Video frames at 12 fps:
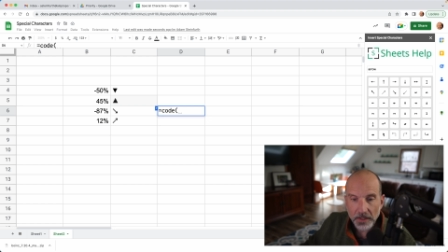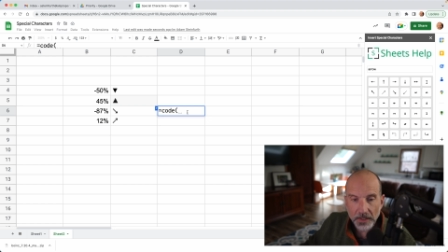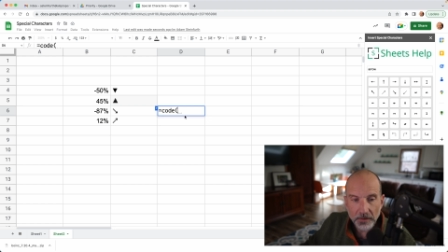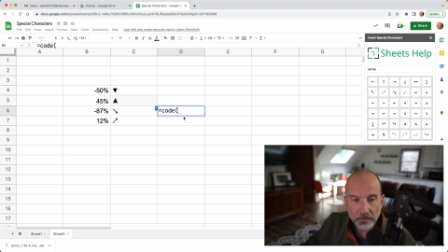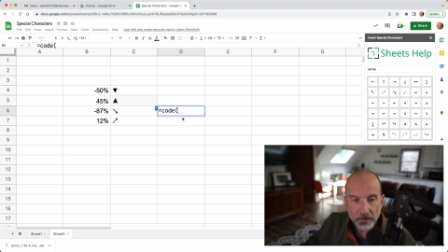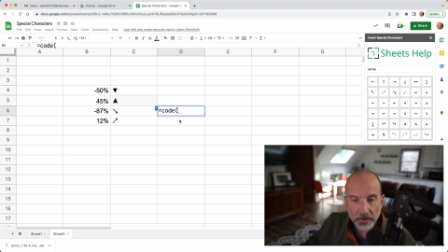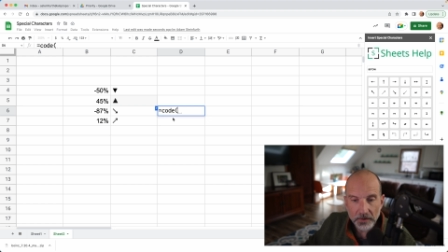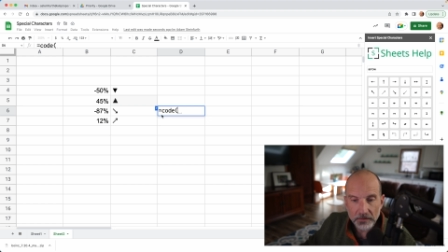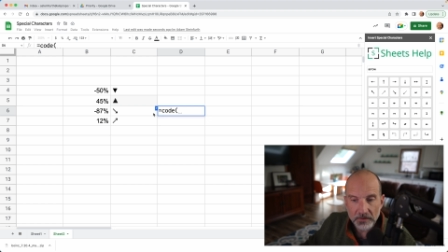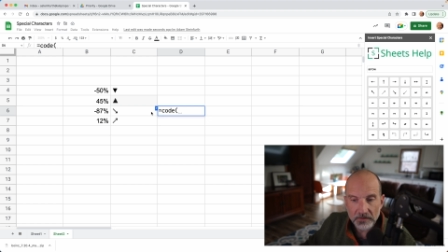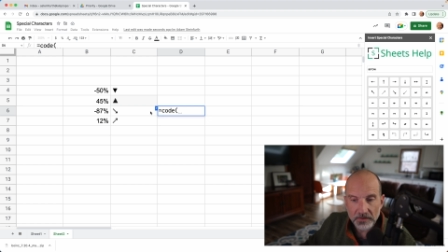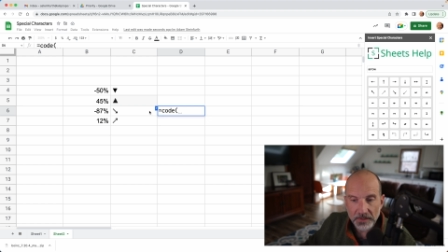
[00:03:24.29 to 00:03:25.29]
and we'll go
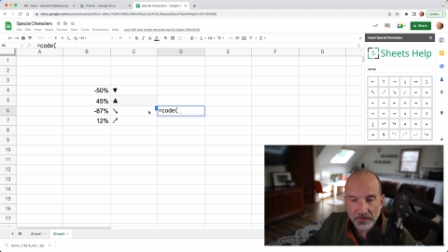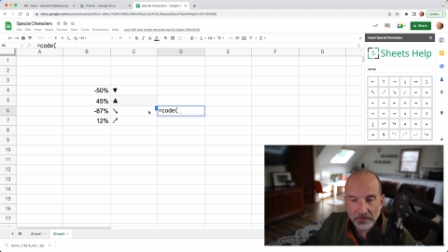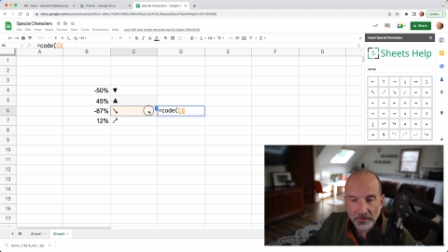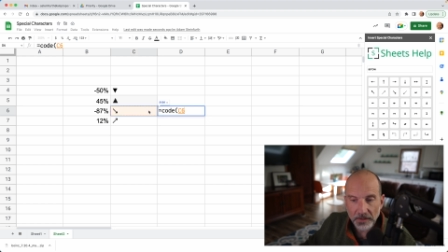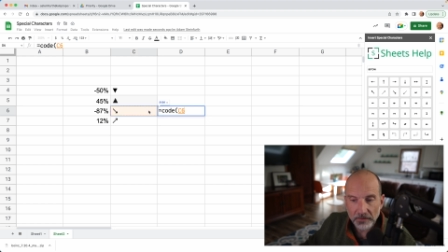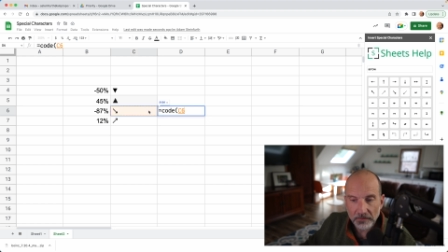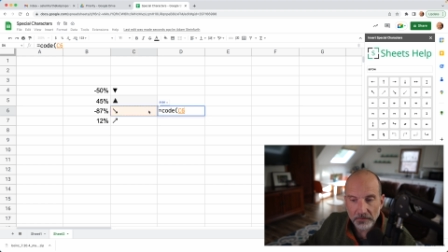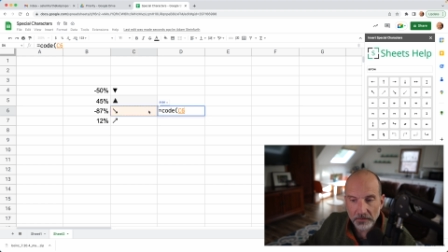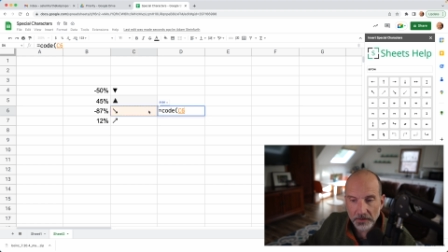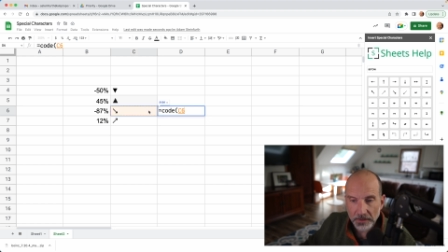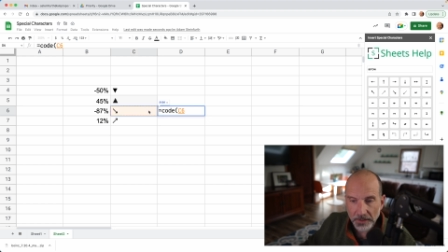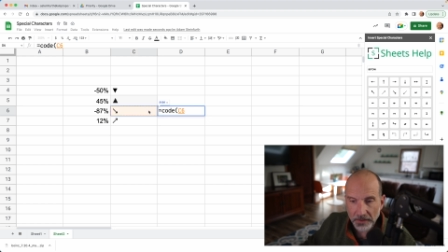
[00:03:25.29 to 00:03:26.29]
to C6,
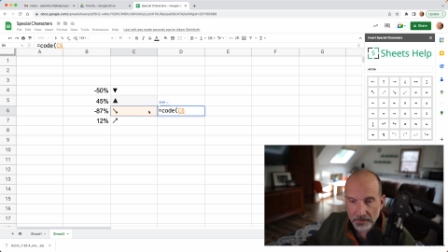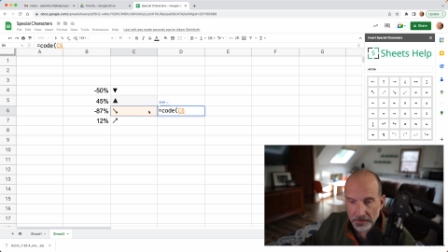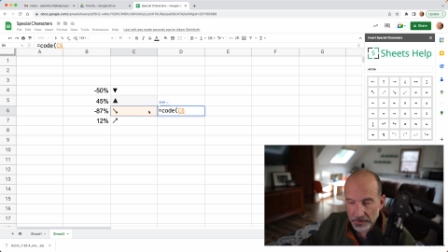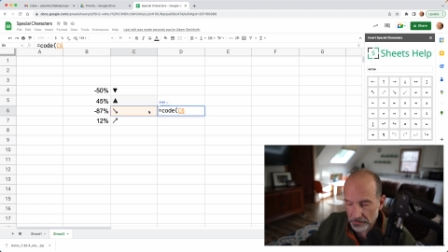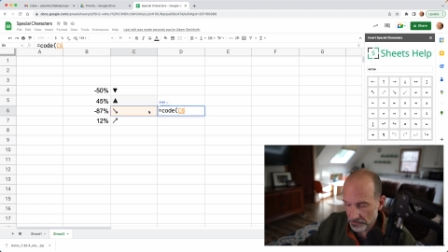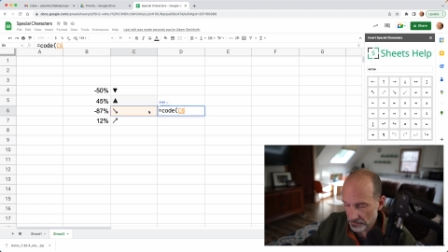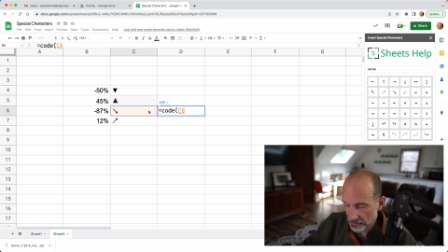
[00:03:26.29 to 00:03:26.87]
click on it,